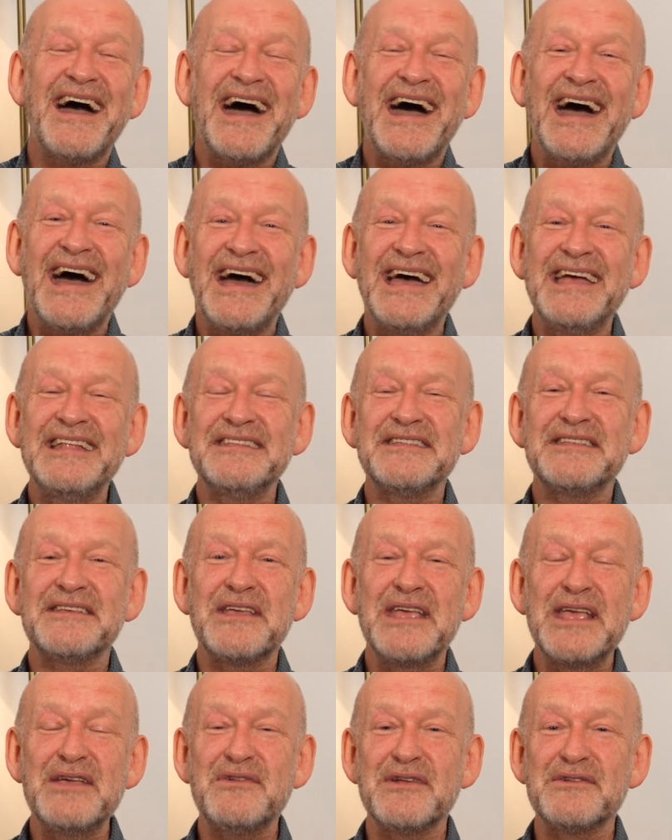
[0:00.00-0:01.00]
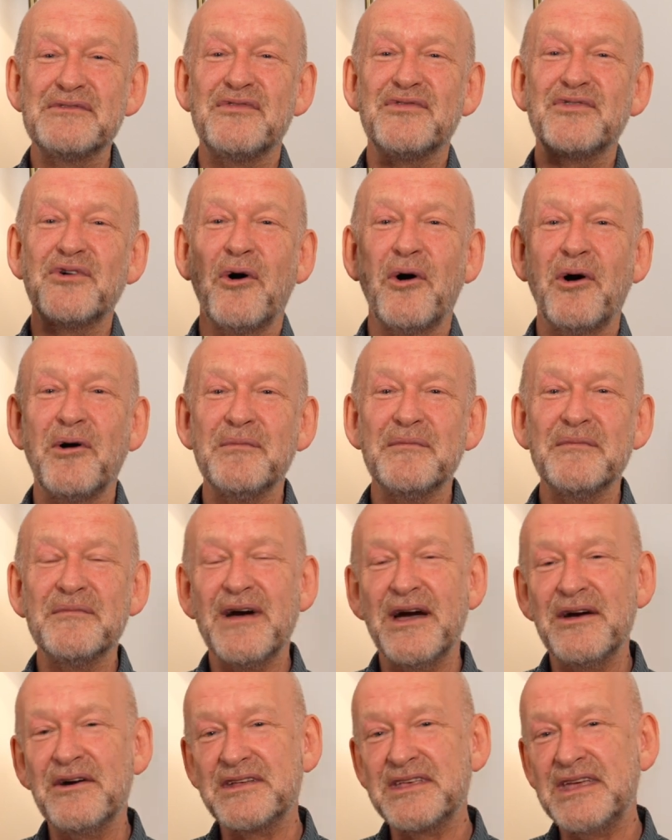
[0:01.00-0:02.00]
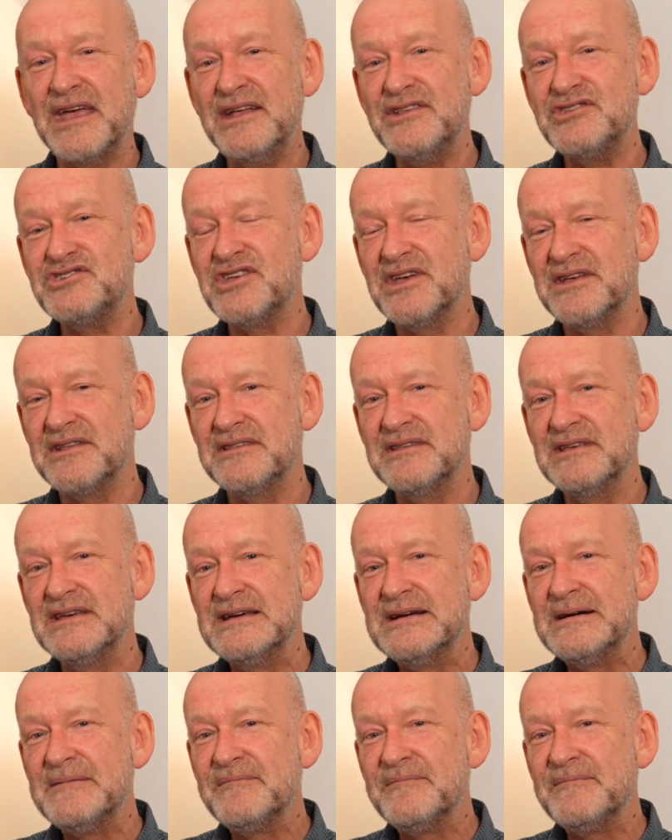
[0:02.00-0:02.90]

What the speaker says: and even from our kitchen,